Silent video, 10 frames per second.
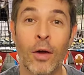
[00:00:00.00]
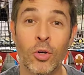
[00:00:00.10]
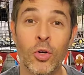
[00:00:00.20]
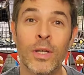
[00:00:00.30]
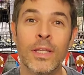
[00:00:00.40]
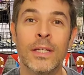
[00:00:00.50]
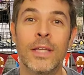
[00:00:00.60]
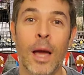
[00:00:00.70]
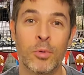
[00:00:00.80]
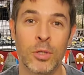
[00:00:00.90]
Now, during the
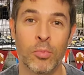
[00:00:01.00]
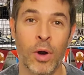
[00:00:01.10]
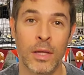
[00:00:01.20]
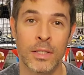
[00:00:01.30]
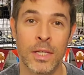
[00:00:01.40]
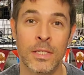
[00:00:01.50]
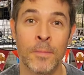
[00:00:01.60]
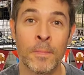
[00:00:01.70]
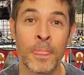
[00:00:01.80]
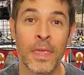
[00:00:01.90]
adoption
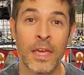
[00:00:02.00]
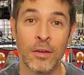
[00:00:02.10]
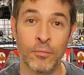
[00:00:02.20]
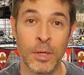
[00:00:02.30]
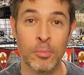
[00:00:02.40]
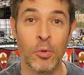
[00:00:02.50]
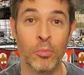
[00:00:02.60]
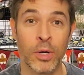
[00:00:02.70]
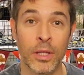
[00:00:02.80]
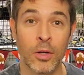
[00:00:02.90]
process, if people
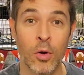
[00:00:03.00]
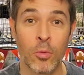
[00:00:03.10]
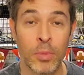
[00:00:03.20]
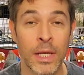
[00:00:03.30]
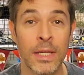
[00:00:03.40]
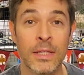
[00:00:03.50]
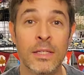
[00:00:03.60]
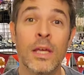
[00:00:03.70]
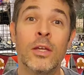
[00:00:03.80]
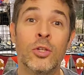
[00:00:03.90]
bring their own
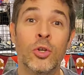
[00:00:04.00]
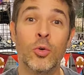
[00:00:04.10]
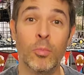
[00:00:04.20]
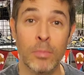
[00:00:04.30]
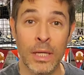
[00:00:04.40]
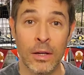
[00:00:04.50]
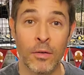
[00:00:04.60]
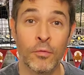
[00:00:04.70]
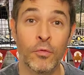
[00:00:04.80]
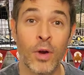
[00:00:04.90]
piggies to meet
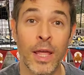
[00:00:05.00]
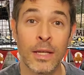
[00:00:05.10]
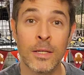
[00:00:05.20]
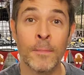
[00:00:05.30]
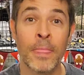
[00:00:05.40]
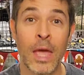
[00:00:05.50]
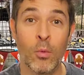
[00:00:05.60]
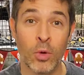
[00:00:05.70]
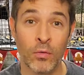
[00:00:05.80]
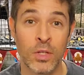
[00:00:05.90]
a friend
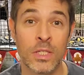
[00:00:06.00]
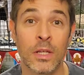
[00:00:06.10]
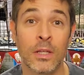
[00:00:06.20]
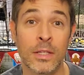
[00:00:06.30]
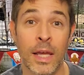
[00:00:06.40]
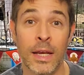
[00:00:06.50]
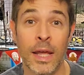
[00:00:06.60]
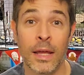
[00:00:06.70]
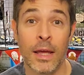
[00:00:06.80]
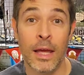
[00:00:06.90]
and we
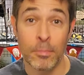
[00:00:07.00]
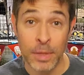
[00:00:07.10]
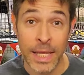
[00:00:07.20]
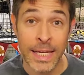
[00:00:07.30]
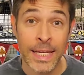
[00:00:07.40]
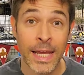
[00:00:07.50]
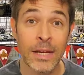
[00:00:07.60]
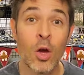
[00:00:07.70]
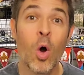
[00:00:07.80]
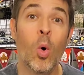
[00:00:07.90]
facilitate a play
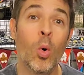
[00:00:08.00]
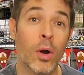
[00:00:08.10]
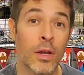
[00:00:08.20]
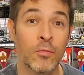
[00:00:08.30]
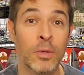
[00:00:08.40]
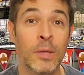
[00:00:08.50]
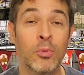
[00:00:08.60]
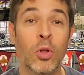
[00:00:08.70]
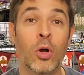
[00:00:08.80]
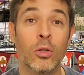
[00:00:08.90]
date, or if
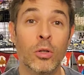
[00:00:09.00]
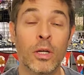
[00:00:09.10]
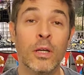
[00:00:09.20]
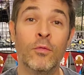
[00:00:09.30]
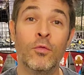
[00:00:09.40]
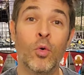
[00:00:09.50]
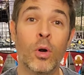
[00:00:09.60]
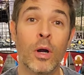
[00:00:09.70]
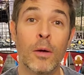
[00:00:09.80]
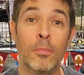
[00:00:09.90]
people are looking
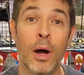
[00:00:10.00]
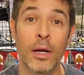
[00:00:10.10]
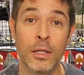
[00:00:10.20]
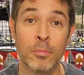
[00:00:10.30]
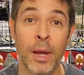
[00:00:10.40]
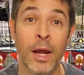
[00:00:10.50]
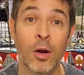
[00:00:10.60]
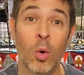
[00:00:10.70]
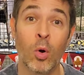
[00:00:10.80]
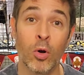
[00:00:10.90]
for a bonded
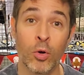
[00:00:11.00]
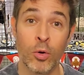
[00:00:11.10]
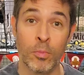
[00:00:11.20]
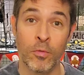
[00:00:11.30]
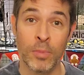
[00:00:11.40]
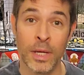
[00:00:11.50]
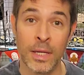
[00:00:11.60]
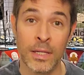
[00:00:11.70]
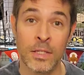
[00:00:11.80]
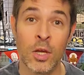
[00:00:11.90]
pair or a group of
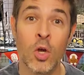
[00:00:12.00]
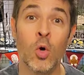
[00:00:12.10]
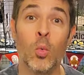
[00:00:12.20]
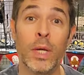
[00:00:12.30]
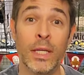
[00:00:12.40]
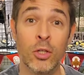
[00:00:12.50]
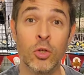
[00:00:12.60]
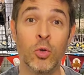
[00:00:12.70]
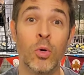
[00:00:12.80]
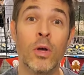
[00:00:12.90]
piggies, we
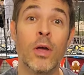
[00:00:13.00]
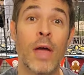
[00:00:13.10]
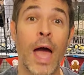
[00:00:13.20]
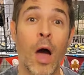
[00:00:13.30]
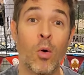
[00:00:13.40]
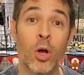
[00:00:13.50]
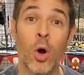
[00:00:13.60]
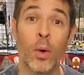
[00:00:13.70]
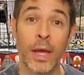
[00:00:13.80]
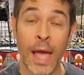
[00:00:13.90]
do
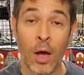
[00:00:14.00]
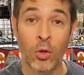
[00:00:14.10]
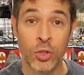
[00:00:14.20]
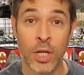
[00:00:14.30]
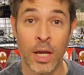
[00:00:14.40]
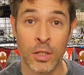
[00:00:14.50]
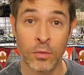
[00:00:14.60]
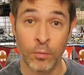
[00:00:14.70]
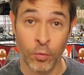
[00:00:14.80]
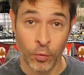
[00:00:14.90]
outgoing health
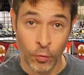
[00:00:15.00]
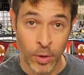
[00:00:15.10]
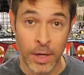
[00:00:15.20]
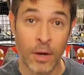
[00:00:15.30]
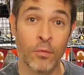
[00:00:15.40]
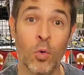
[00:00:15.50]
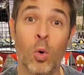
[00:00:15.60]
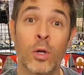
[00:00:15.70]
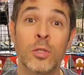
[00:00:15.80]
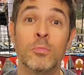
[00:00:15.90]
checks for free, of
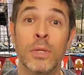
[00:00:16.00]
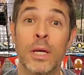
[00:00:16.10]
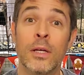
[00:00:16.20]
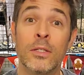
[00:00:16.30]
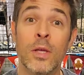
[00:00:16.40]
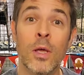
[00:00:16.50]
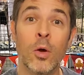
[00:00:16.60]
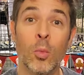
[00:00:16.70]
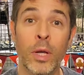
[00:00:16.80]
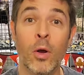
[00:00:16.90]
course, because
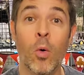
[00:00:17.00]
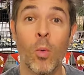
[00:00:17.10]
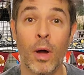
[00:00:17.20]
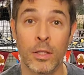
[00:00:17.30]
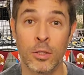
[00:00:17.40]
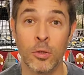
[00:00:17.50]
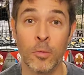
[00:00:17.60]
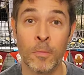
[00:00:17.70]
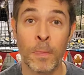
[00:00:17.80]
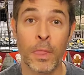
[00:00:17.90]
we don't want
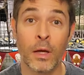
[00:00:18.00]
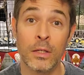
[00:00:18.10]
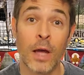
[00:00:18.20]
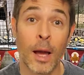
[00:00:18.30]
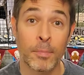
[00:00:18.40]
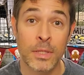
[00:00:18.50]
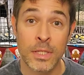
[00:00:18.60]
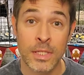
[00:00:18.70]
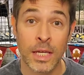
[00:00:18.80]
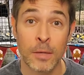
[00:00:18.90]
to adopt
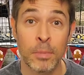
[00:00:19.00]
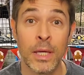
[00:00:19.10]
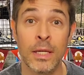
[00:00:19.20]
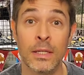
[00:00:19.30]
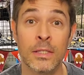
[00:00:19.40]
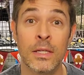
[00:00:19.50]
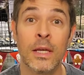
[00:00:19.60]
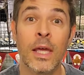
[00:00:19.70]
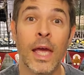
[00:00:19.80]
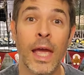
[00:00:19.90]
sick piggies.
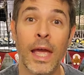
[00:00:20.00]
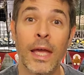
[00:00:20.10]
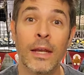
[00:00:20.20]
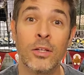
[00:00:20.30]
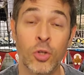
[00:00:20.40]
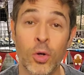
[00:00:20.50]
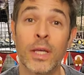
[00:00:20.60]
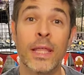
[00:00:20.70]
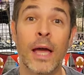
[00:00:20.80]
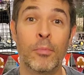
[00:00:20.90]
And
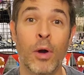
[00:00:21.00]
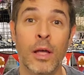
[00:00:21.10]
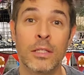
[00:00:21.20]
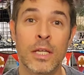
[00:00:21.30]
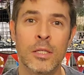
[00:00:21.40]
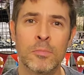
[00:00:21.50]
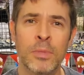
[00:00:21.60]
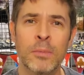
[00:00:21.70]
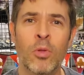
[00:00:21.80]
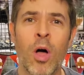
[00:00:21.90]
during that process,
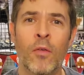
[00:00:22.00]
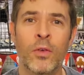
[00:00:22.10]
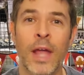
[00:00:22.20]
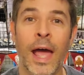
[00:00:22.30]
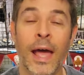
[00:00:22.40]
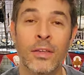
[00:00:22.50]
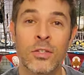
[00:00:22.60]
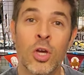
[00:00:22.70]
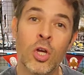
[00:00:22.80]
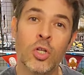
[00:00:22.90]
people often
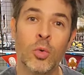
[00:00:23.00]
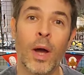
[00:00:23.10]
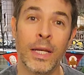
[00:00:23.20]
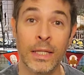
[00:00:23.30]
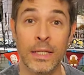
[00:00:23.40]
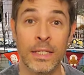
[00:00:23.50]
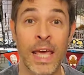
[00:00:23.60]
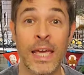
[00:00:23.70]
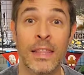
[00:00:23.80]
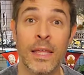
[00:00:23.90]
ask, do I need to
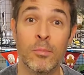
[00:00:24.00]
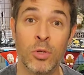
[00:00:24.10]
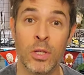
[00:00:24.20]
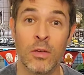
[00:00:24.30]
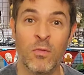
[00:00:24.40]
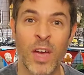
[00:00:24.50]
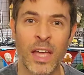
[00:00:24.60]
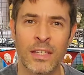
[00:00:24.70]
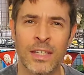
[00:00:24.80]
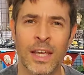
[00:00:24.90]
take them to the
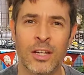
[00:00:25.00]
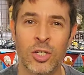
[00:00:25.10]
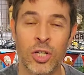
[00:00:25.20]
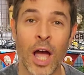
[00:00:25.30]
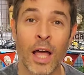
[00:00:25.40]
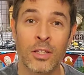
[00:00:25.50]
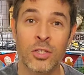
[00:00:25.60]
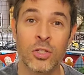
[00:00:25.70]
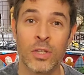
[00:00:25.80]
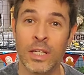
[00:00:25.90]
vet to get
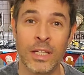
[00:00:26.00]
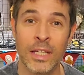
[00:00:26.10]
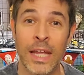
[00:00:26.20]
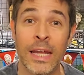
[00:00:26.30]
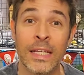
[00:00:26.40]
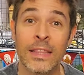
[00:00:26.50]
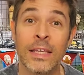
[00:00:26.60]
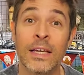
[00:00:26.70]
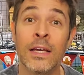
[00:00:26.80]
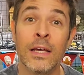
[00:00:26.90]
shots? Do they need
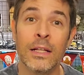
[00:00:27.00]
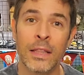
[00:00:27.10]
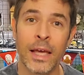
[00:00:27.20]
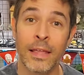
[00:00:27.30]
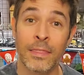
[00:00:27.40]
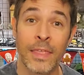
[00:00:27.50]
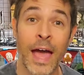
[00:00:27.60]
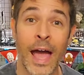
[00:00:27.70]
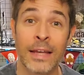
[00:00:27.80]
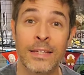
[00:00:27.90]
anything like
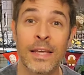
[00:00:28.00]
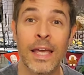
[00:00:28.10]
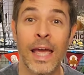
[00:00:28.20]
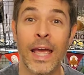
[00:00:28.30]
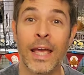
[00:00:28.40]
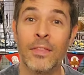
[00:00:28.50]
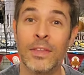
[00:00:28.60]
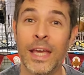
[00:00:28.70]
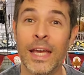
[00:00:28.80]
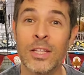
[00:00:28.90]
that? And
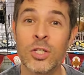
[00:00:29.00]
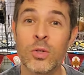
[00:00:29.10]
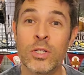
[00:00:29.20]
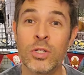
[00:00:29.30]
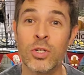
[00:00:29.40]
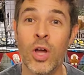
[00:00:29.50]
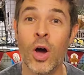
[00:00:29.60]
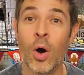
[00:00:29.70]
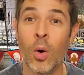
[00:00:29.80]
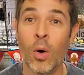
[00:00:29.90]
the answer is
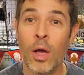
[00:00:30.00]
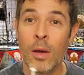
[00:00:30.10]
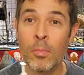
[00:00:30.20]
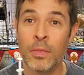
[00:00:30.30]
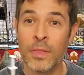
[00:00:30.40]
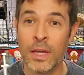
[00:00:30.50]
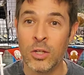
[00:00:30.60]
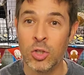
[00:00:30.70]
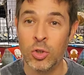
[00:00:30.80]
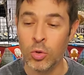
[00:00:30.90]
no, but they
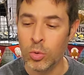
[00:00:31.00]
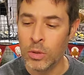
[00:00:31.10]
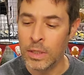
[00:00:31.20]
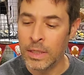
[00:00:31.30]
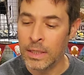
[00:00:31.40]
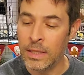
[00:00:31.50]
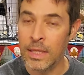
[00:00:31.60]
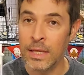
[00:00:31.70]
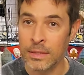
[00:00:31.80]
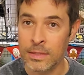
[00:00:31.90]
do need
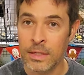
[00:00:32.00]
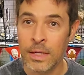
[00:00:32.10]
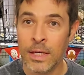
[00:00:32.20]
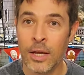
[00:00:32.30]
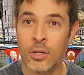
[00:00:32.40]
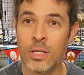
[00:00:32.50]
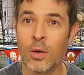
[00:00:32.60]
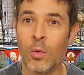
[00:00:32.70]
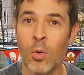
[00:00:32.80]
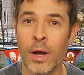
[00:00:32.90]
this. Now you're
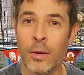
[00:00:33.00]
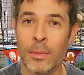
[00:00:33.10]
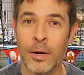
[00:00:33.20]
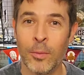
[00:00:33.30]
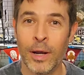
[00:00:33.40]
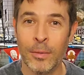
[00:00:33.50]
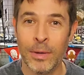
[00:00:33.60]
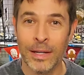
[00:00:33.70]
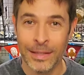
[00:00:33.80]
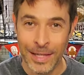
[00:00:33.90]
saying, well, wait a
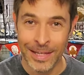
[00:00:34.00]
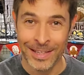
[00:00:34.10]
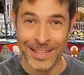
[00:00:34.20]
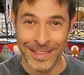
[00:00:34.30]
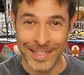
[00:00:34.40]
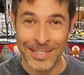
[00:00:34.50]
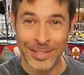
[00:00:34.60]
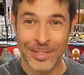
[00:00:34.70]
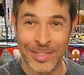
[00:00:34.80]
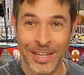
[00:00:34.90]
minute.
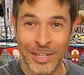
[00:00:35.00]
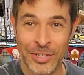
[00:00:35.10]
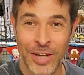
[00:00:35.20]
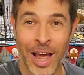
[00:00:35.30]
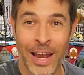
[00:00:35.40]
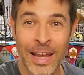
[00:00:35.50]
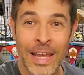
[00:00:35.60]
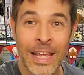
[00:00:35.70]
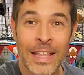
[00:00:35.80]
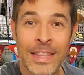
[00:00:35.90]
This looks like a shot.
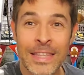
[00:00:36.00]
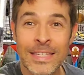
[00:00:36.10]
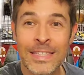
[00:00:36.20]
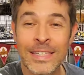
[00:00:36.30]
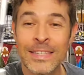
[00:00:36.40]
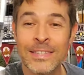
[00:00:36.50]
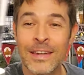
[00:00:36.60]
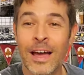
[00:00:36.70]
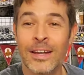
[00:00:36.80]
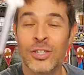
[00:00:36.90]
This is
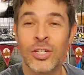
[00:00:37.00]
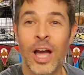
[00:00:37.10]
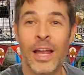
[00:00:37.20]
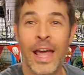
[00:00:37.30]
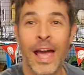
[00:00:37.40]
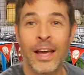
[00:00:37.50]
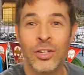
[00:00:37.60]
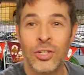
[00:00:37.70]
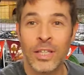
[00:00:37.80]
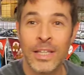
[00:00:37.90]
not a shot,
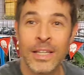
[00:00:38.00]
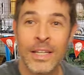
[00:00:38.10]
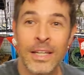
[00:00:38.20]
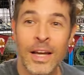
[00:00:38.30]
actually.